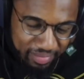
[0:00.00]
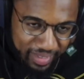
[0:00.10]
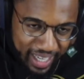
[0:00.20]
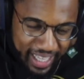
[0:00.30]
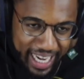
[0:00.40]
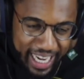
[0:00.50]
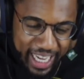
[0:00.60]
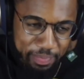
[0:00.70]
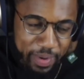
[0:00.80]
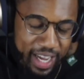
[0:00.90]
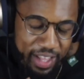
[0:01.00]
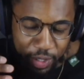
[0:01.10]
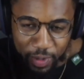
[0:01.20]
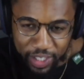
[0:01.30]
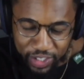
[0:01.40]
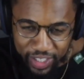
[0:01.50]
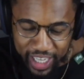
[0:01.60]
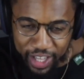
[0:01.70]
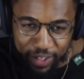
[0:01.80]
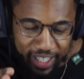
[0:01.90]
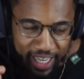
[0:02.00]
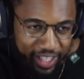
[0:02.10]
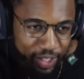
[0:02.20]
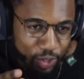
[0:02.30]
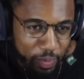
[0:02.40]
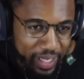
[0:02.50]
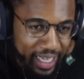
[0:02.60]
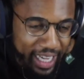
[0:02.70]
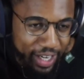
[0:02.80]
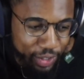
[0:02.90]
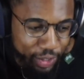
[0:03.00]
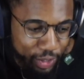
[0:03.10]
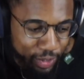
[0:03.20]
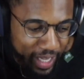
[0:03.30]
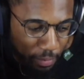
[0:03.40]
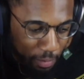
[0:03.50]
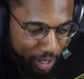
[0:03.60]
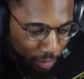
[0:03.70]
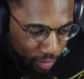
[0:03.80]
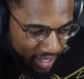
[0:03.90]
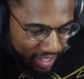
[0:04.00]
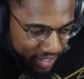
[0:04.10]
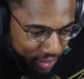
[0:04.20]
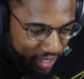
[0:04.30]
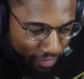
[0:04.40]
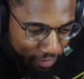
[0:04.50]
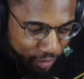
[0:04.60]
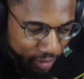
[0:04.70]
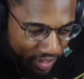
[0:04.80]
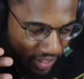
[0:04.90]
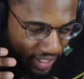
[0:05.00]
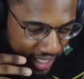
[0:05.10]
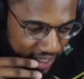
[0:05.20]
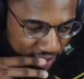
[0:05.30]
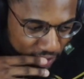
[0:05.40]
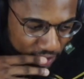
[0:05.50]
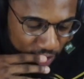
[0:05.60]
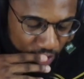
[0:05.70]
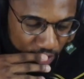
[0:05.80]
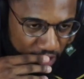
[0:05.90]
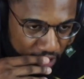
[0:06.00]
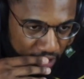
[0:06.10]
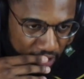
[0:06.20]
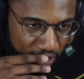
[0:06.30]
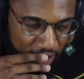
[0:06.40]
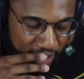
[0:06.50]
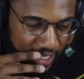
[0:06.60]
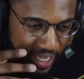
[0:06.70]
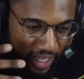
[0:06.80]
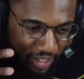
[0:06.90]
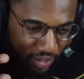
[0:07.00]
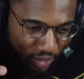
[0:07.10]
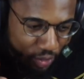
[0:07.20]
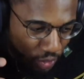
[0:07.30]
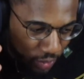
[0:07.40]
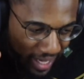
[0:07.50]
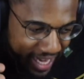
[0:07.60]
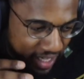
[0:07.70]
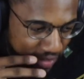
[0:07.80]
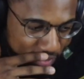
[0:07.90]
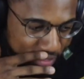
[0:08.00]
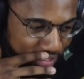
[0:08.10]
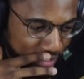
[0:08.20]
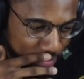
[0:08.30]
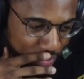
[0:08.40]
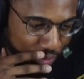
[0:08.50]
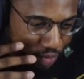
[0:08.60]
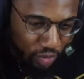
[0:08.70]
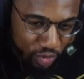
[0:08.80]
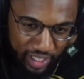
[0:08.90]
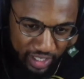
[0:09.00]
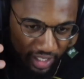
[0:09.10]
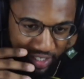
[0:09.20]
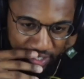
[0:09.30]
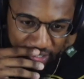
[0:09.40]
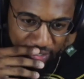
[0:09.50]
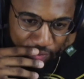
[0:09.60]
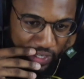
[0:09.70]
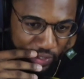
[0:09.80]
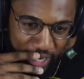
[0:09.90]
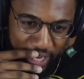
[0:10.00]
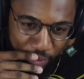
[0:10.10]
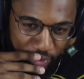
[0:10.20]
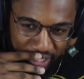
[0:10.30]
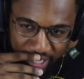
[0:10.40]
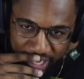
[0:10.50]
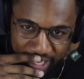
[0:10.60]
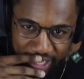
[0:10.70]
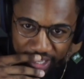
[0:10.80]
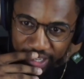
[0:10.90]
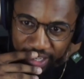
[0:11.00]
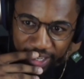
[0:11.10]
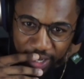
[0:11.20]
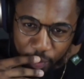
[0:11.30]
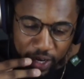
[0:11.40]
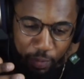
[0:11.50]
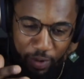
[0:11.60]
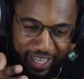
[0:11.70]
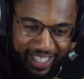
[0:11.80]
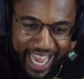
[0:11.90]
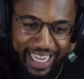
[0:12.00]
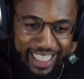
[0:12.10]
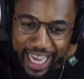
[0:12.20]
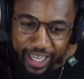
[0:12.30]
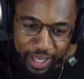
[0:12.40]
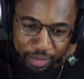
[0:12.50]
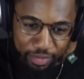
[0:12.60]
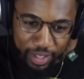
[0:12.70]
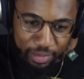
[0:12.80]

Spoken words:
And then I guess my other question, the other like, there's so many layers to like, what was your influence to get into just like social activism, social justice, racial equity? Like, where does that side come from?